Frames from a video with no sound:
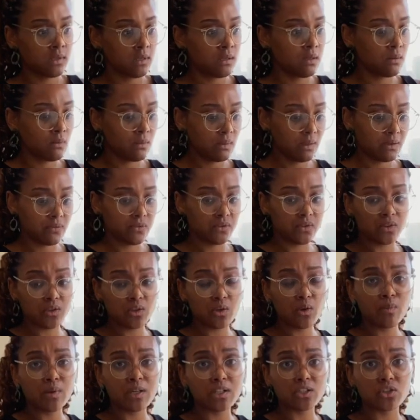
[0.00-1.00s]
We have so
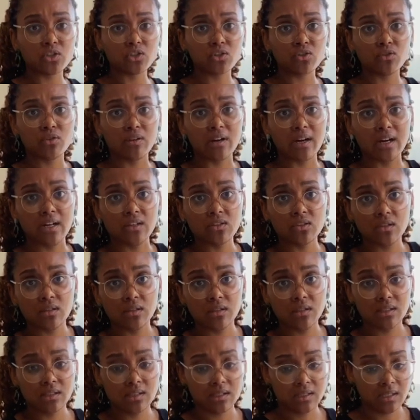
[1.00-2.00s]
much trash on
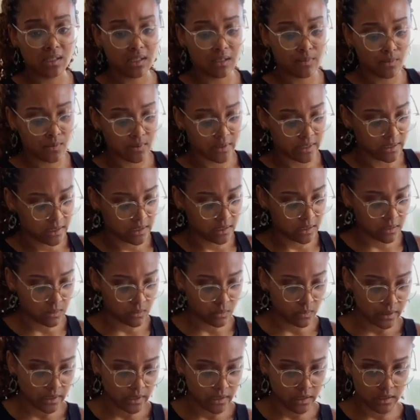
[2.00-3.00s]
this table, I
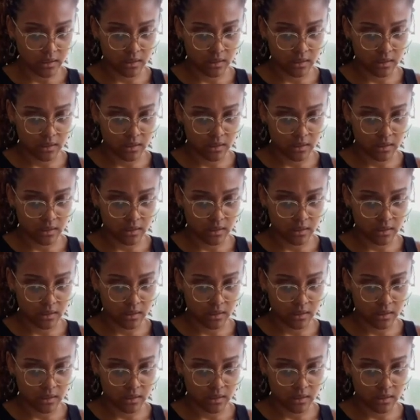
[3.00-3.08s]
swear.